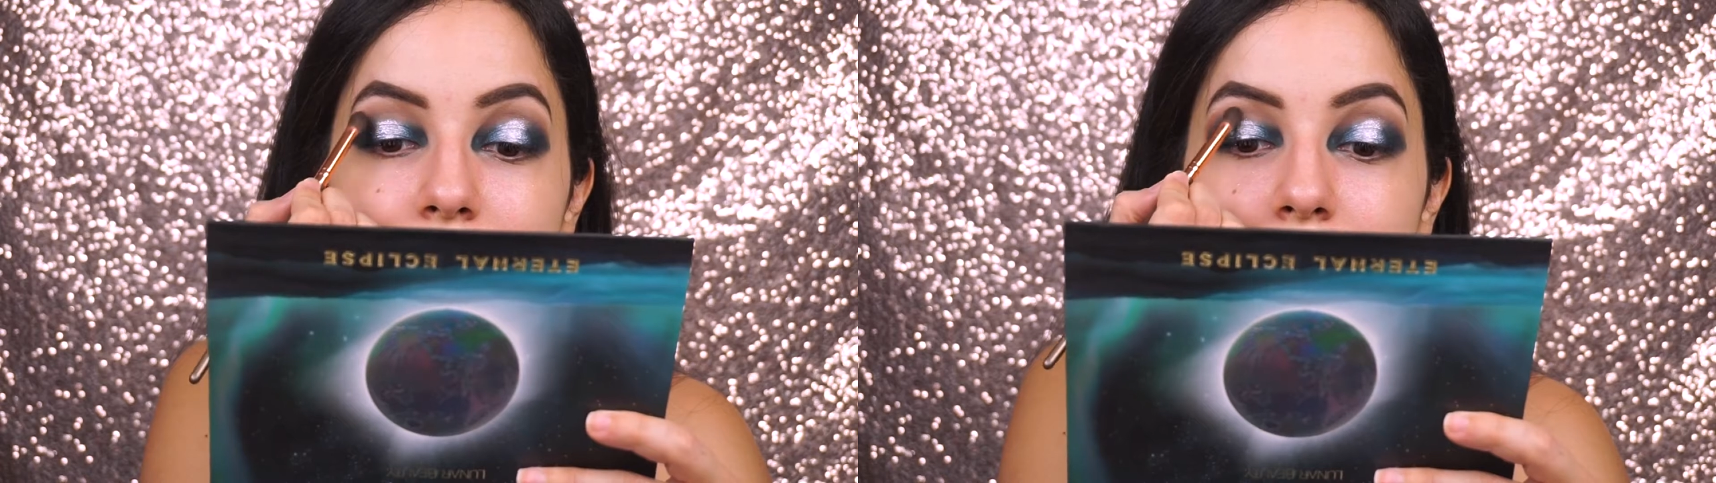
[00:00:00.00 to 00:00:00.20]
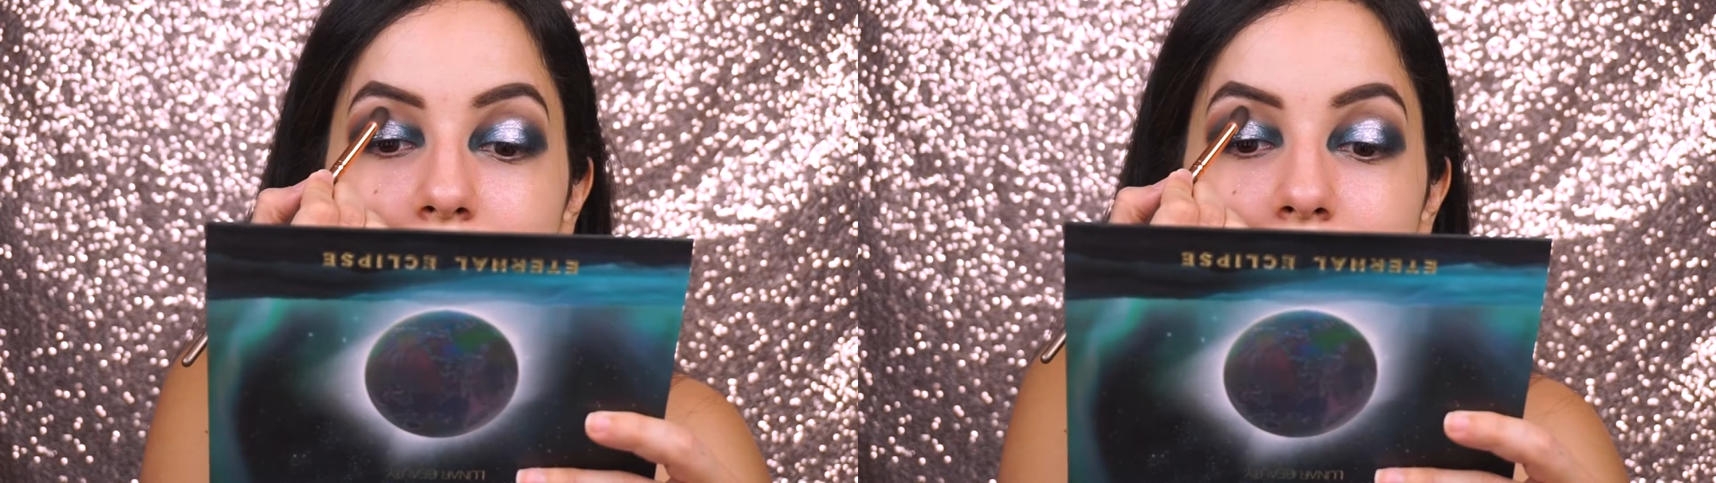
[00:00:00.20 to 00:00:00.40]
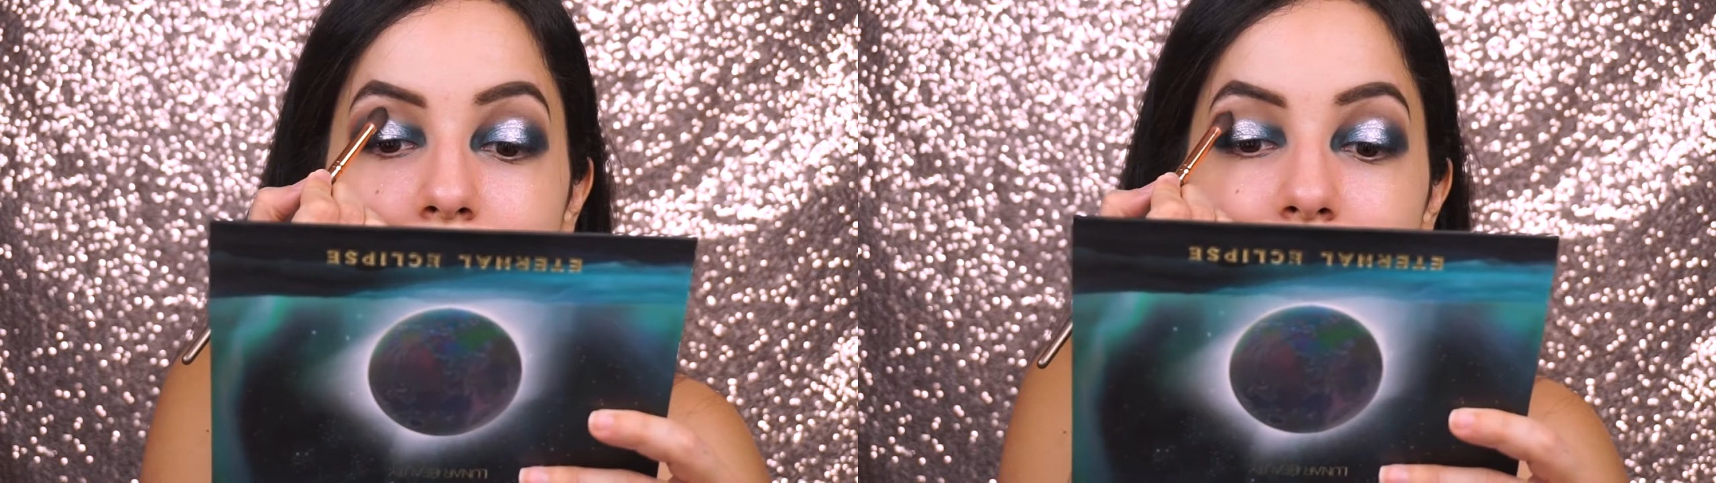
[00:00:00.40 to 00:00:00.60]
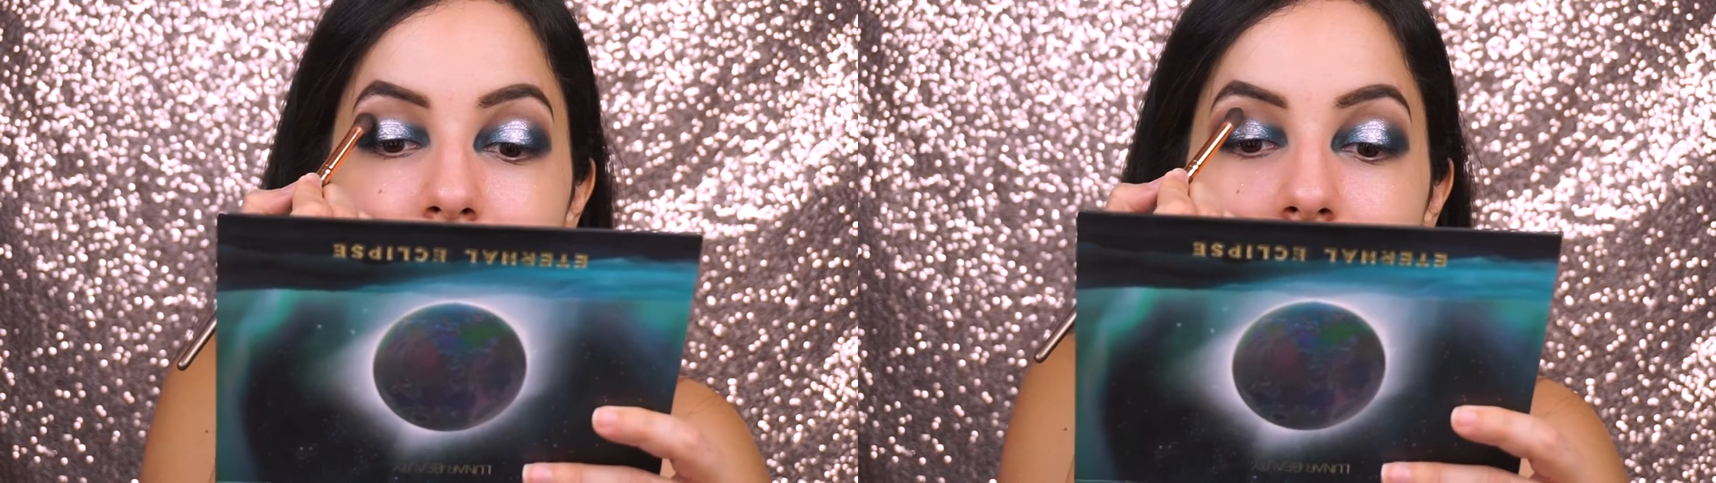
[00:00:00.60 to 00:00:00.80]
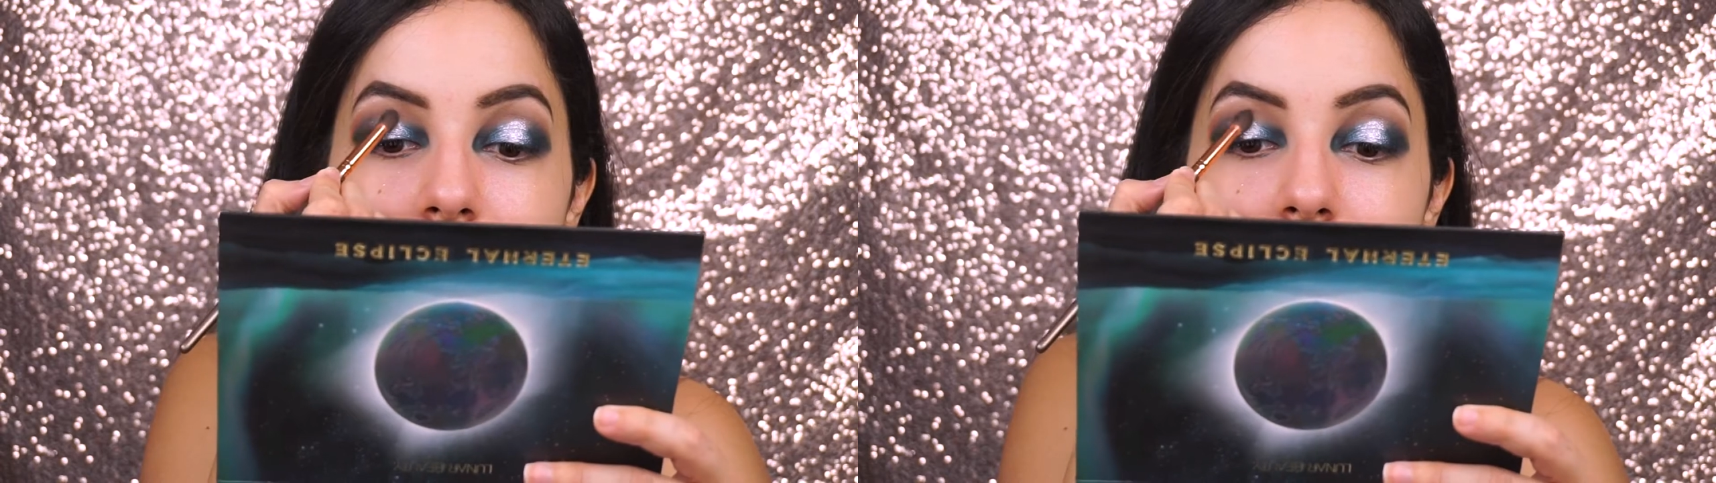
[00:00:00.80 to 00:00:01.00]
though
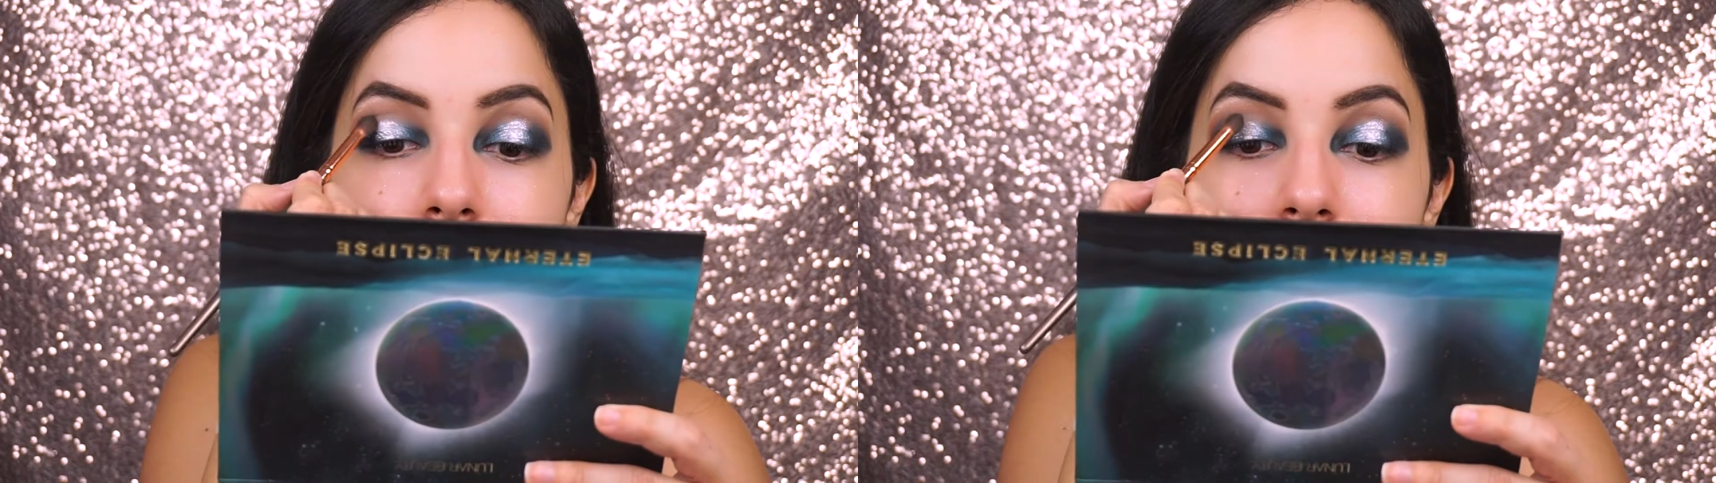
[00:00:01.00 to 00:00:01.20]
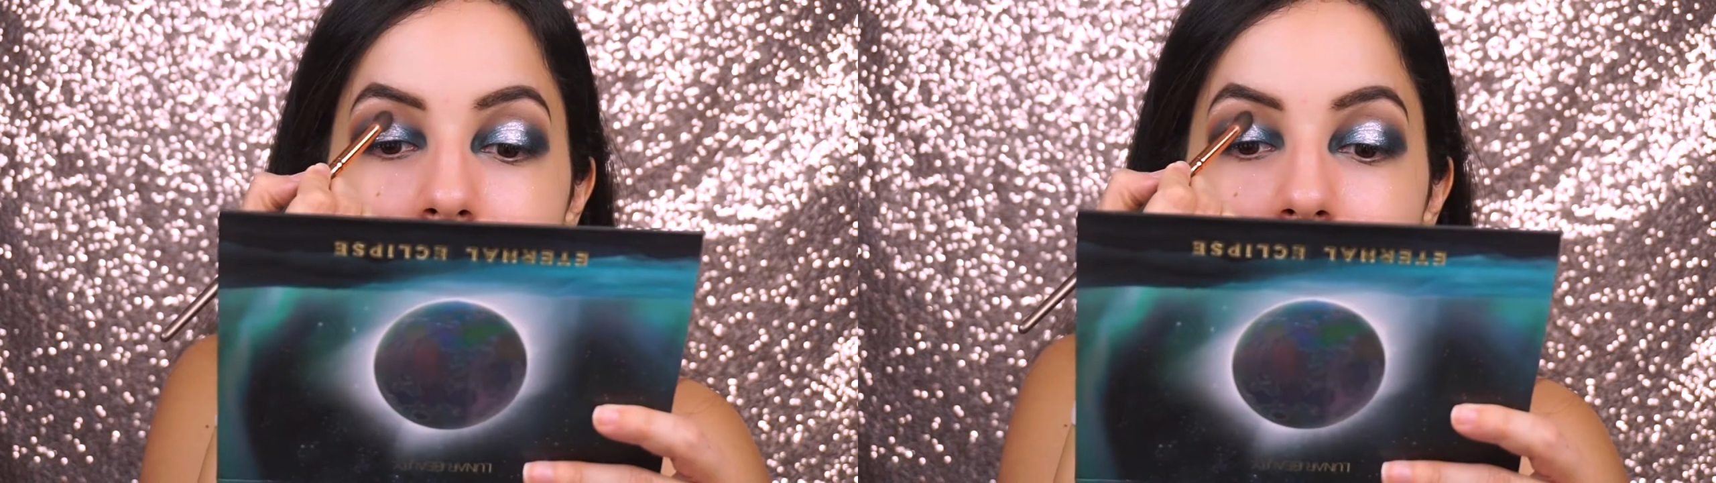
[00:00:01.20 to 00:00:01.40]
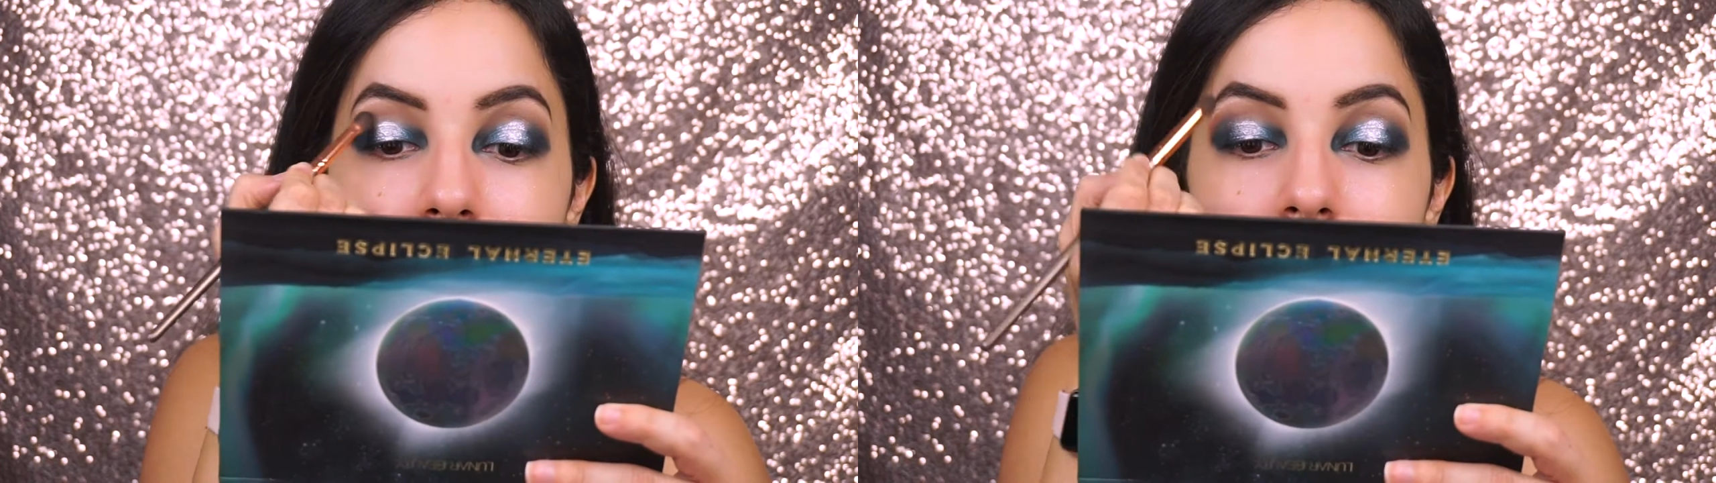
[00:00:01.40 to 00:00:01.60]
for this part.